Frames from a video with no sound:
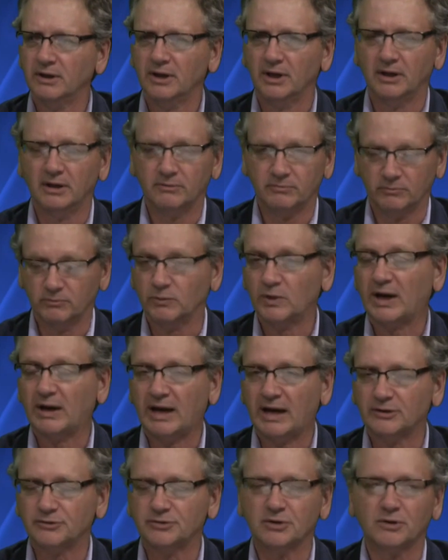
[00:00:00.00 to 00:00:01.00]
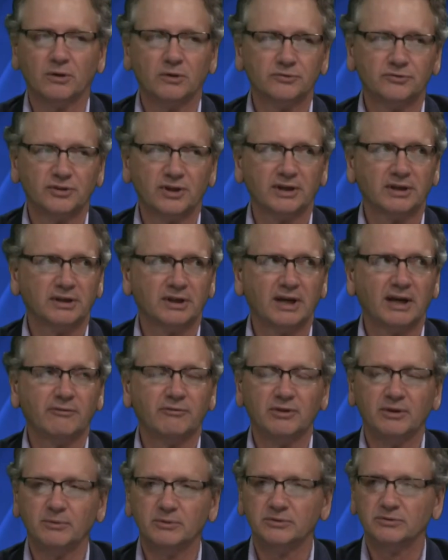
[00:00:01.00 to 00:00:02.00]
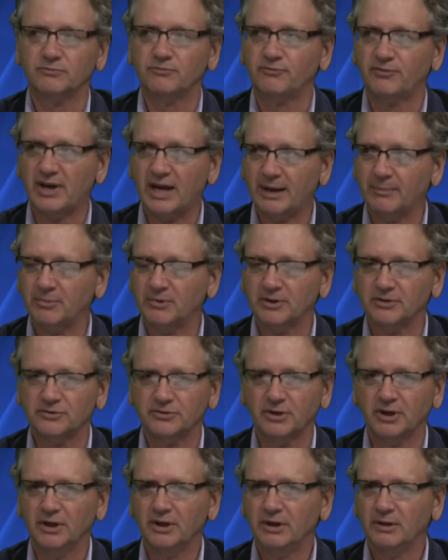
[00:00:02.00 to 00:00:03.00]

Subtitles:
and actually the whole second half, he was fabulous,